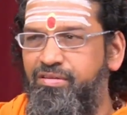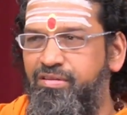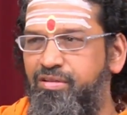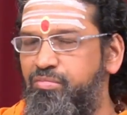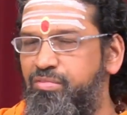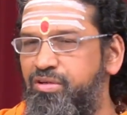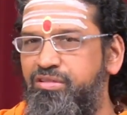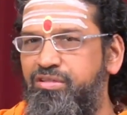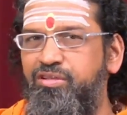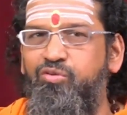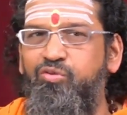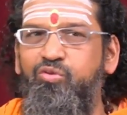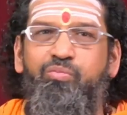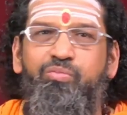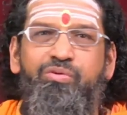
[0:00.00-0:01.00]
Number three,
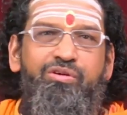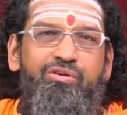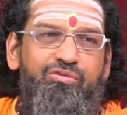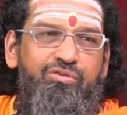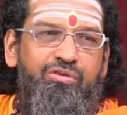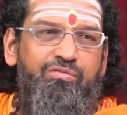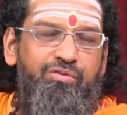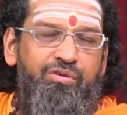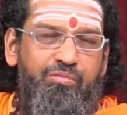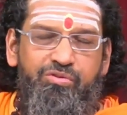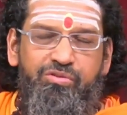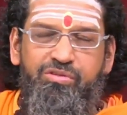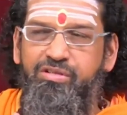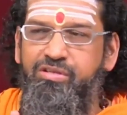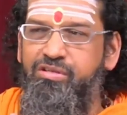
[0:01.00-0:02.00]
no pairs of
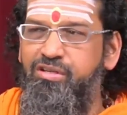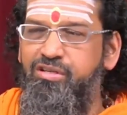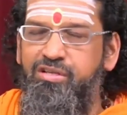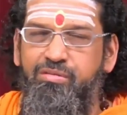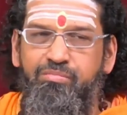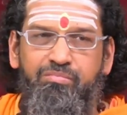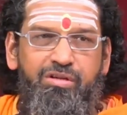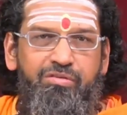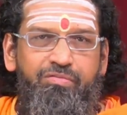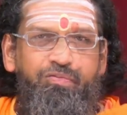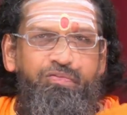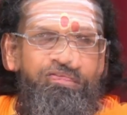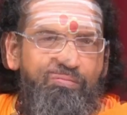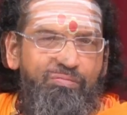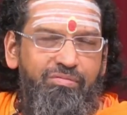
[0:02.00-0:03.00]
opposite. And number
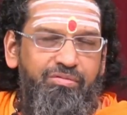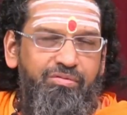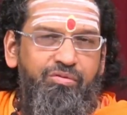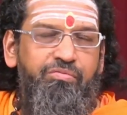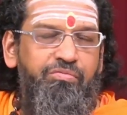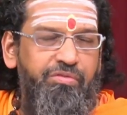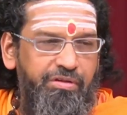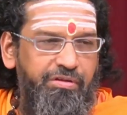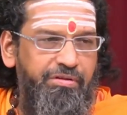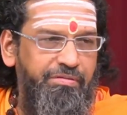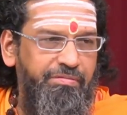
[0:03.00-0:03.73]
four, no fear.